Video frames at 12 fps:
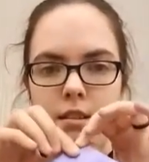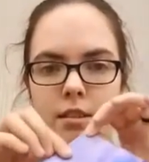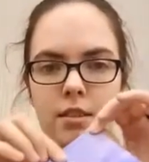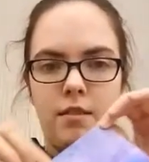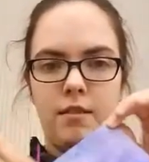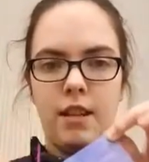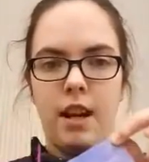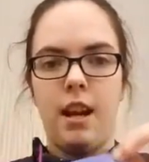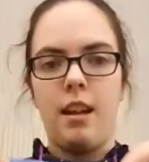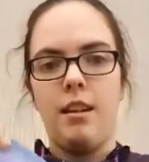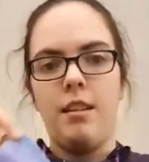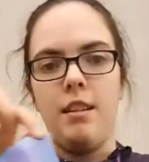So you've got
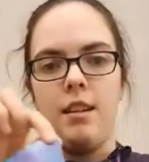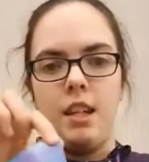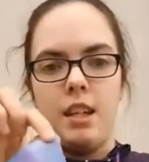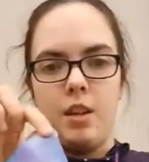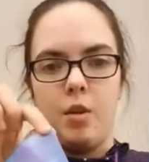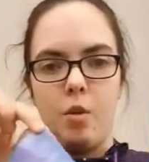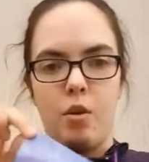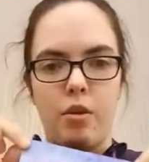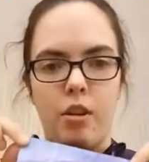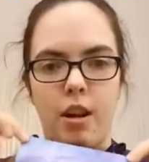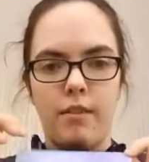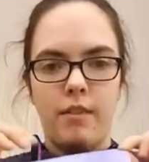a quarter
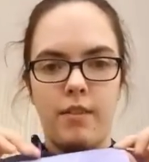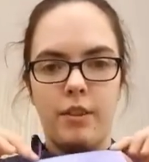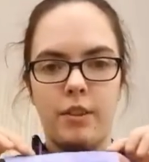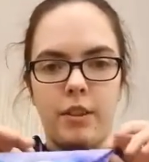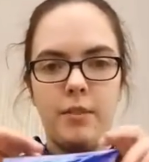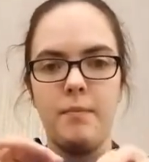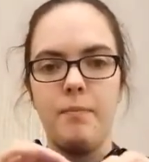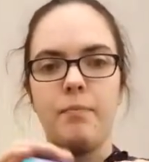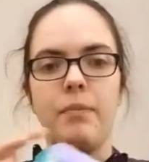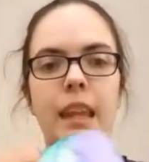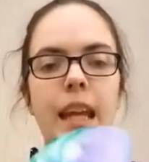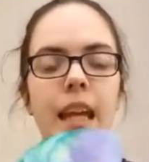coffee filter.
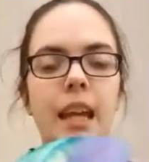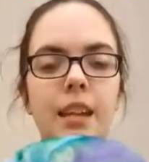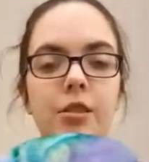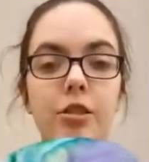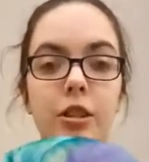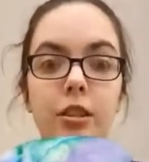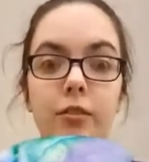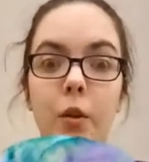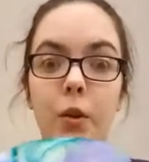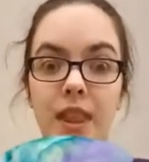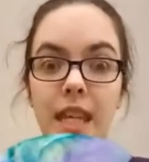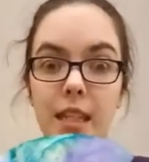Then you're gonna
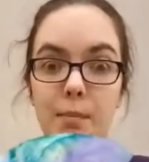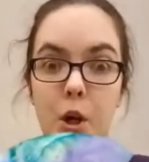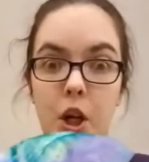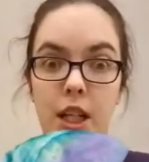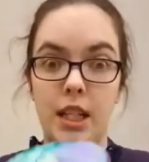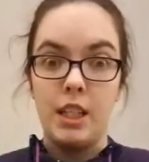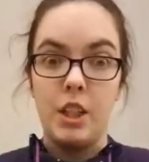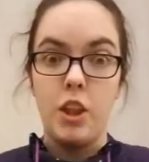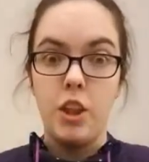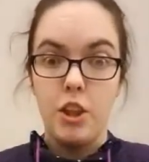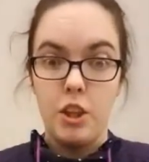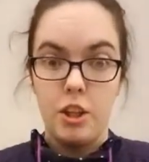fold this part into
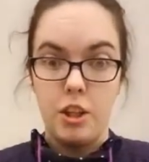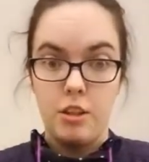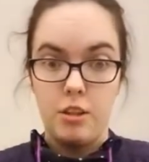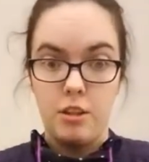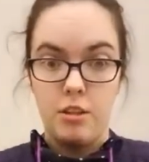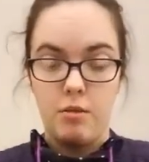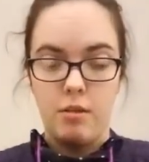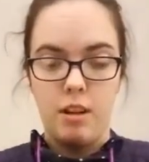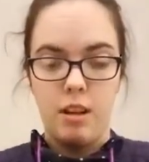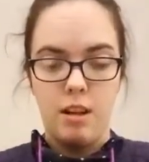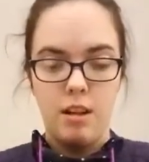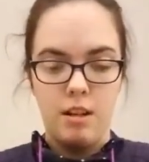thirds,
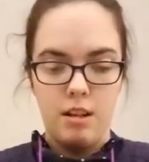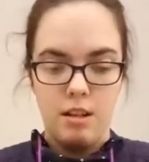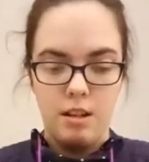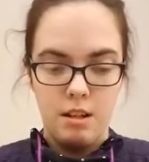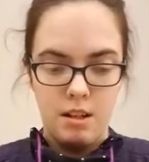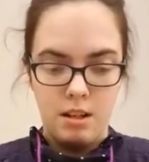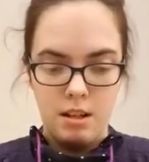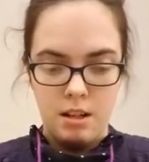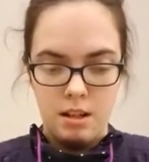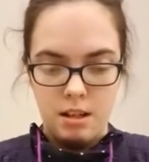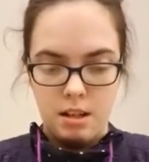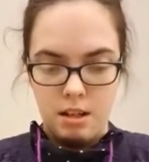okay?
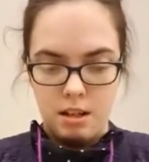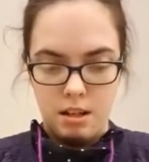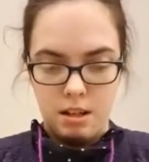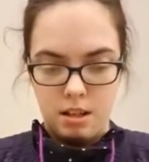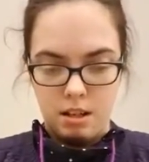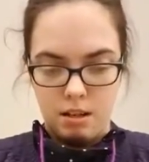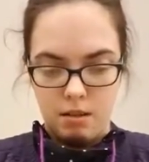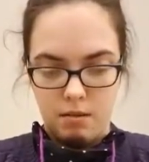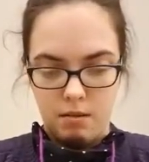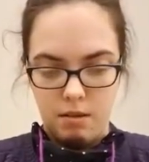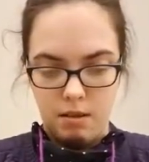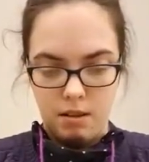So,
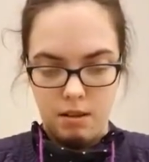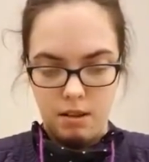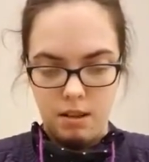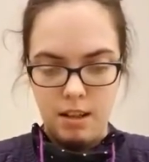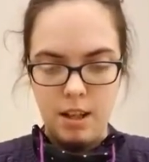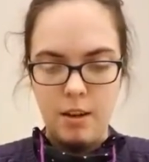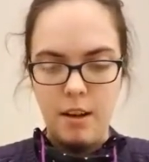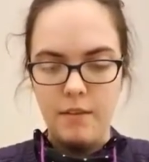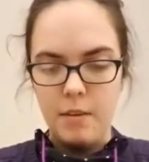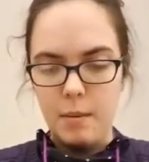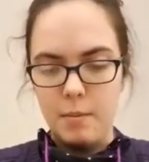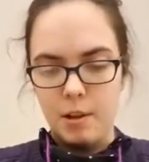and they don't have to
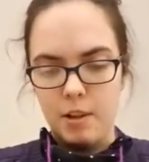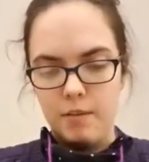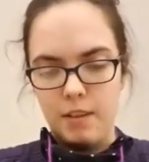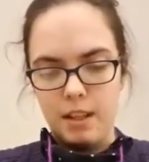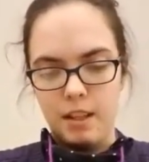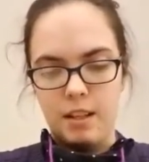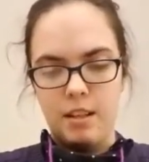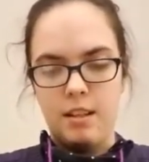be perfect.